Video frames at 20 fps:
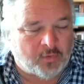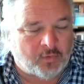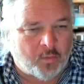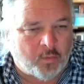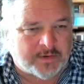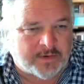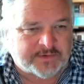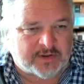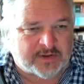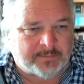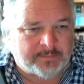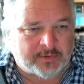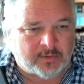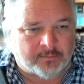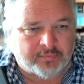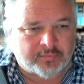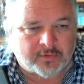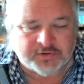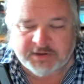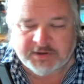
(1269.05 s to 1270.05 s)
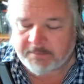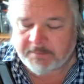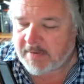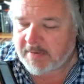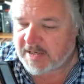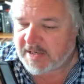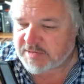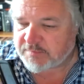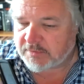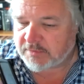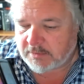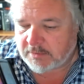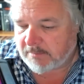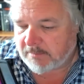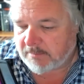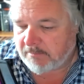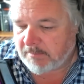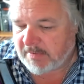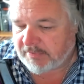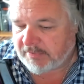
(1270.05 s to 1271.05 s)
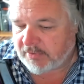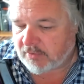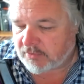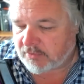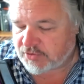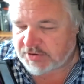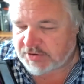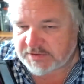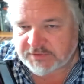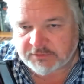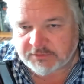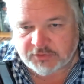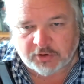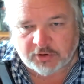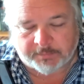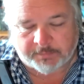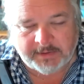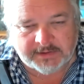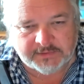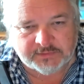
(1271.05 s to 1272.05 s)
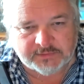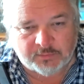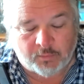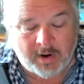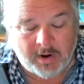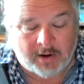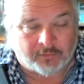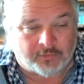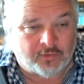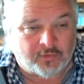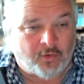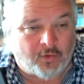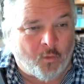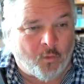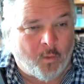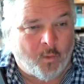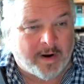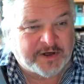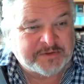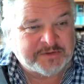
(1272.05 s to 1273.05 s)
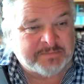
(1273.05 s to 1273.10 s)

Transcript: Always going to be on project management methodologies and topics. Well, not always.